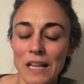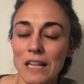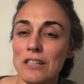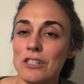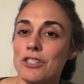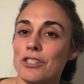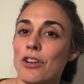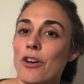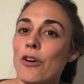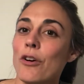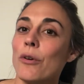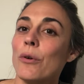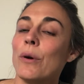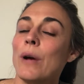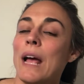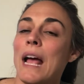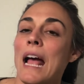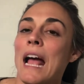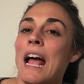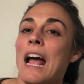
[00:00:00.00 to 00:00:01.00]
So
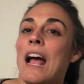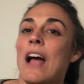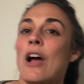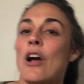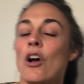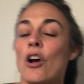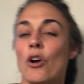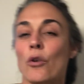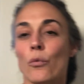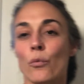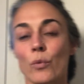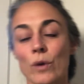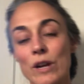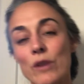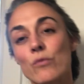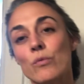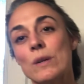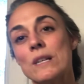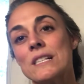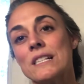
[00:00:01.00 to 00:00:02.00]
we
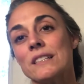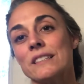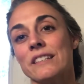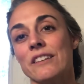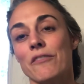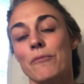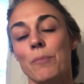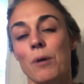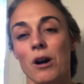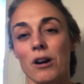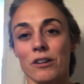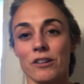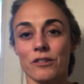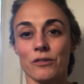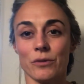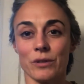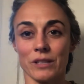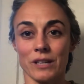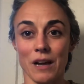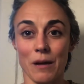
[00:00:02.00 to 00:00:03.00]
recently have partnered
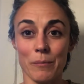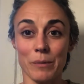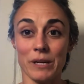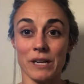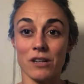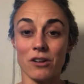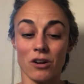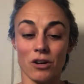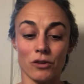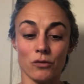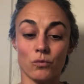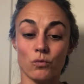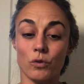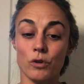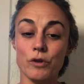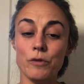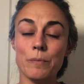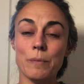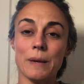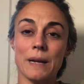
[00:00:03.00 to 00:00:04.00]
with a company called
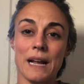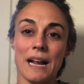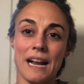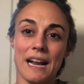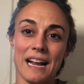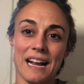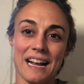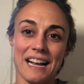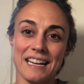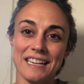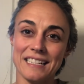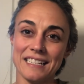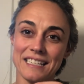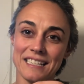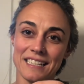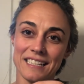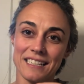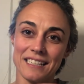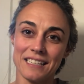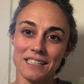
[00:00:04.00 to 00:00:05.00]
Whoop, and
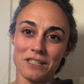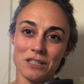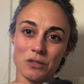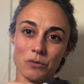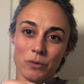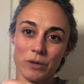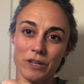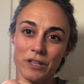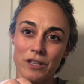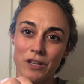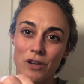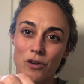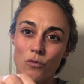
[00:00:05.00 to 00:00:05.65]
this is one of the